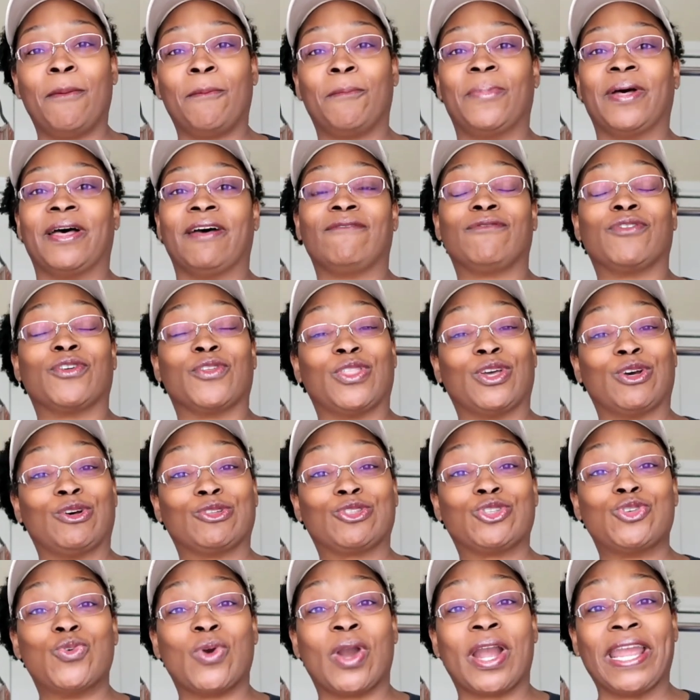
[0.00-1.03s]
But for
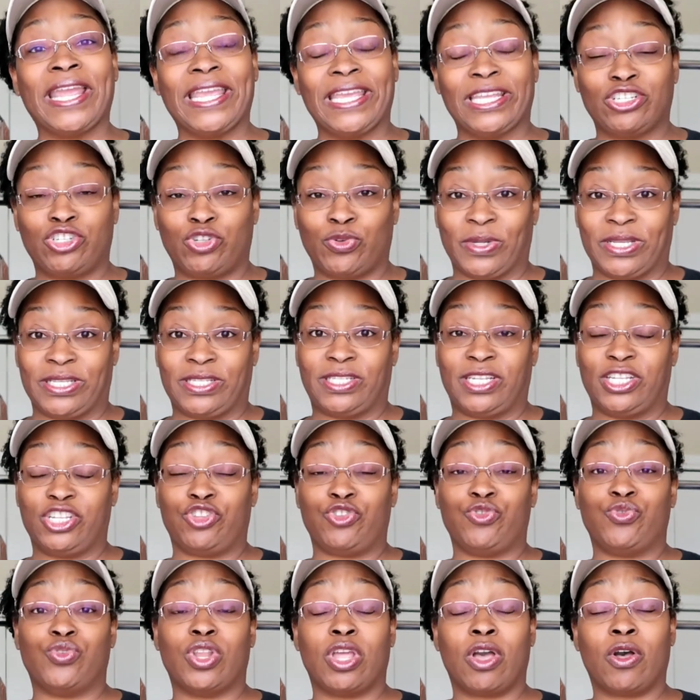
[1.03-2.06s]
those who are interested,
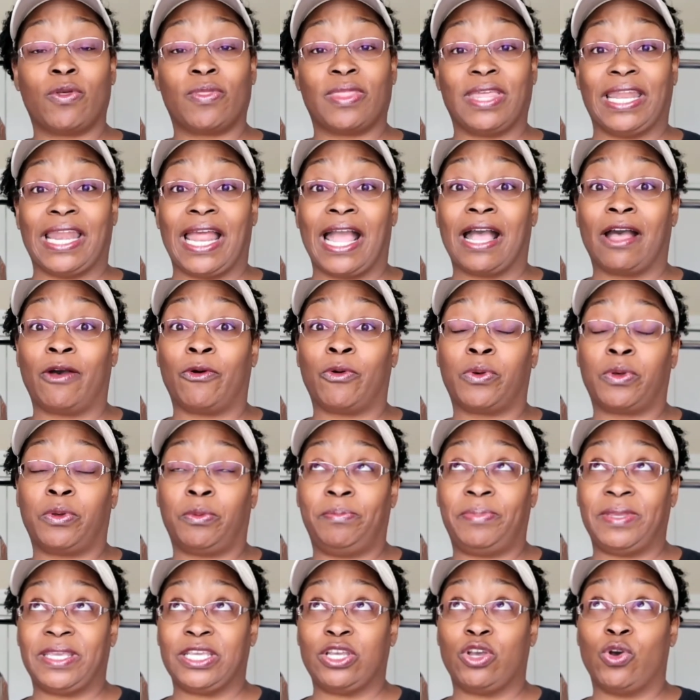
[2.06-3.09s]
you know that I will
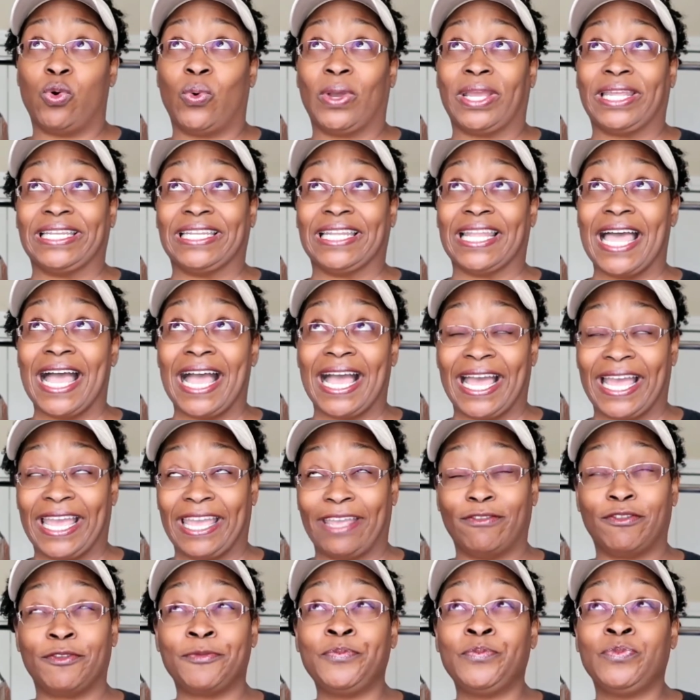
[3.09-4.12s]
be going
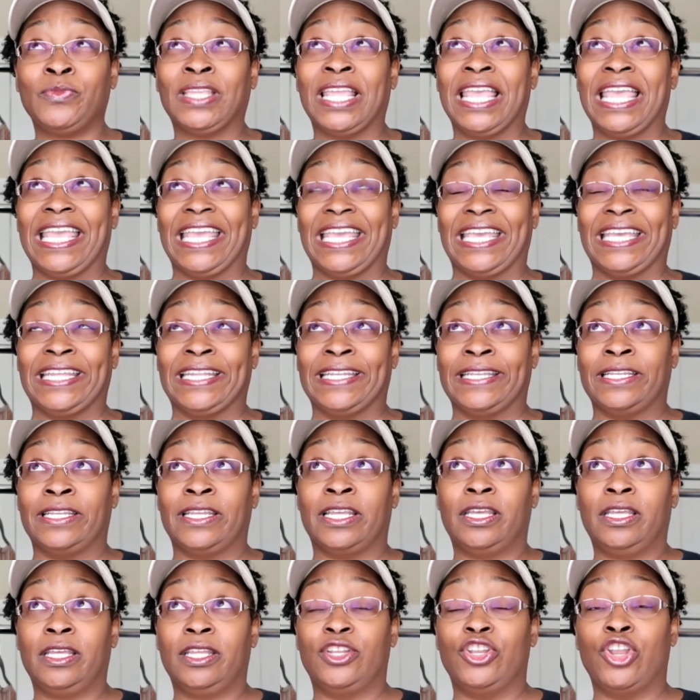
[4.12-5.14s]
live
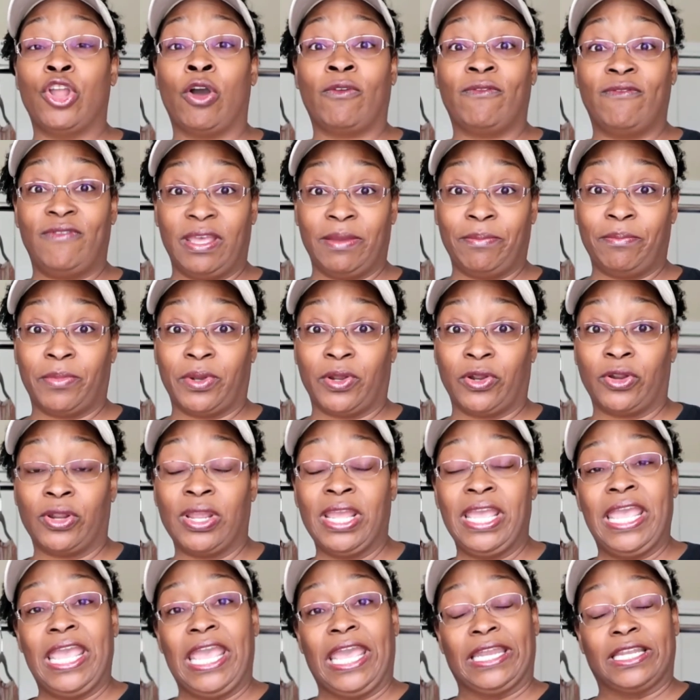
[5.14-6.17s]
in
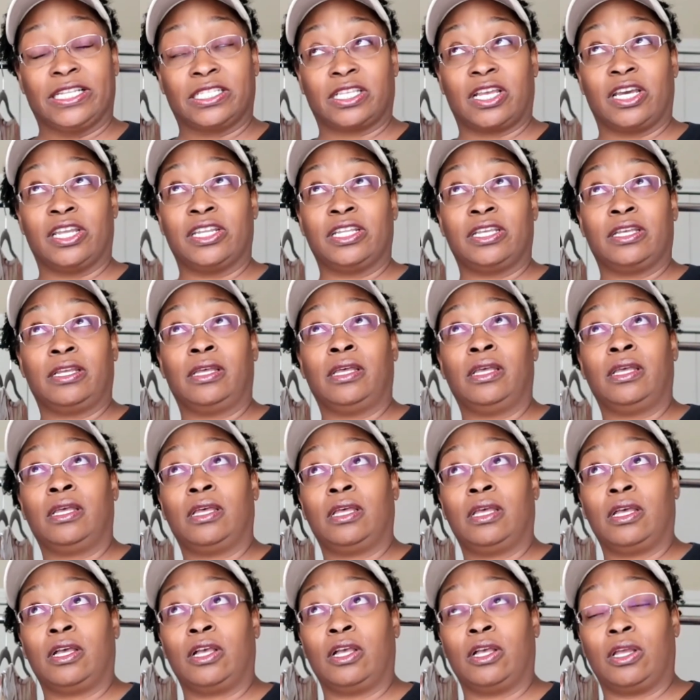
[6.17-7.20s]
November, and it's gonna
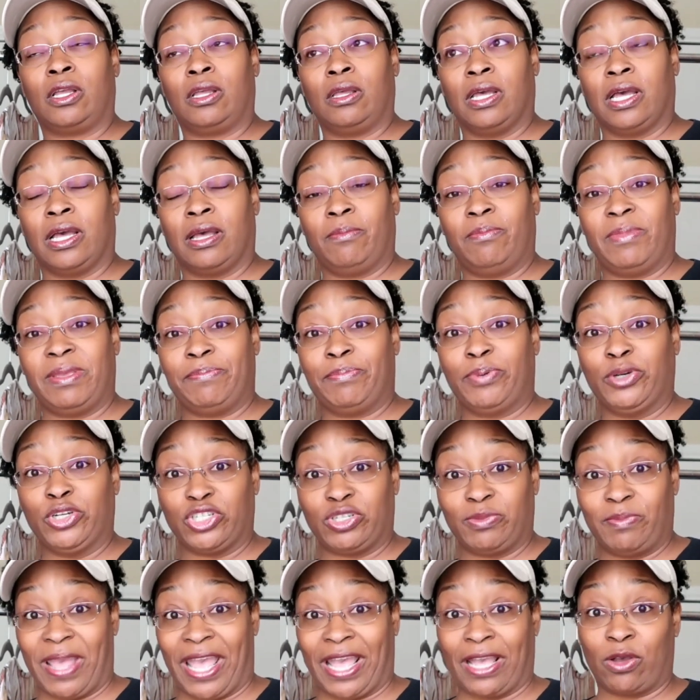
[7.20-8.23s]
be
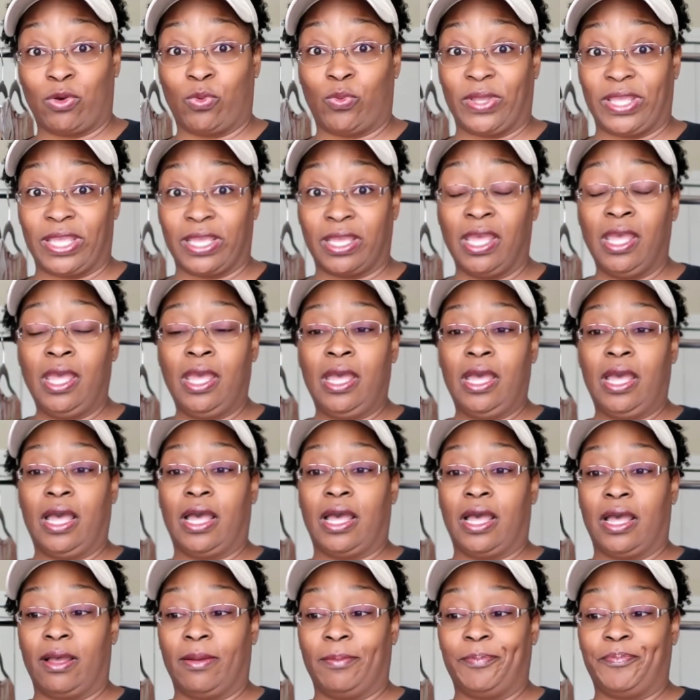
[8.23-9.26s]
pushed back a week
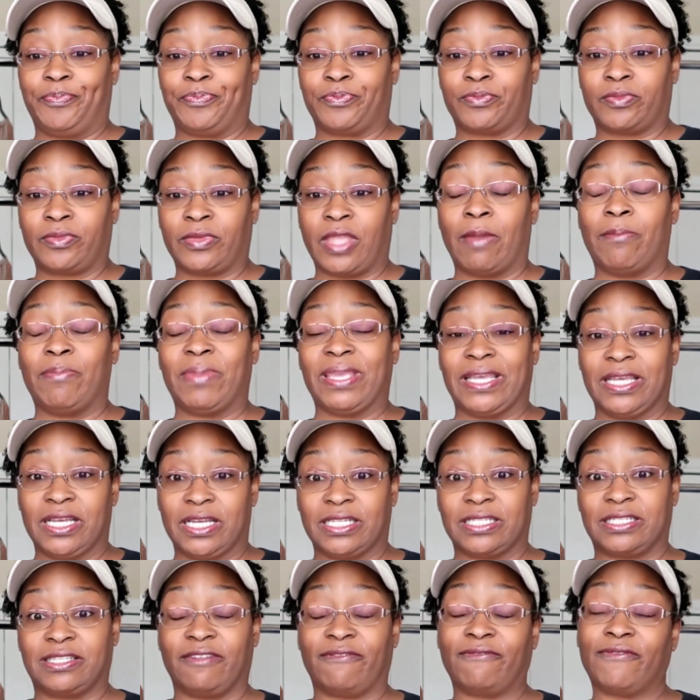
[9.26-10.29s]

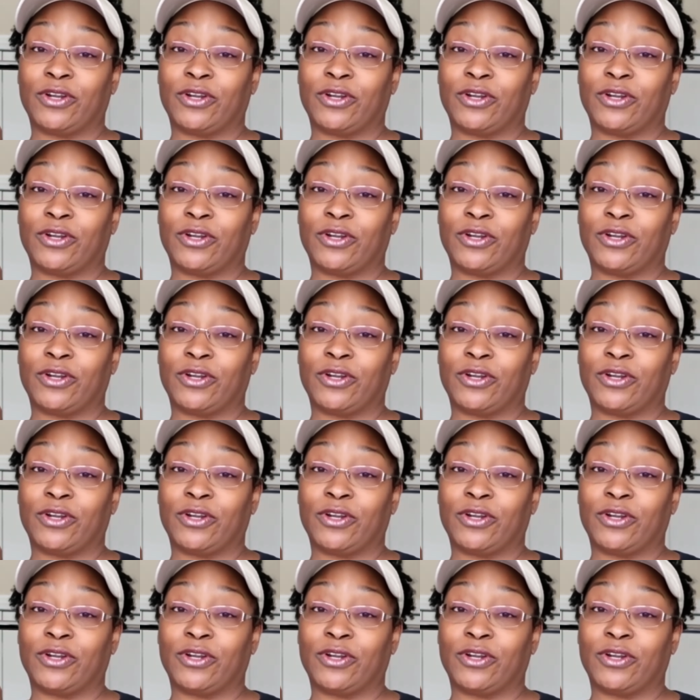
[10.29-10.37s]
because the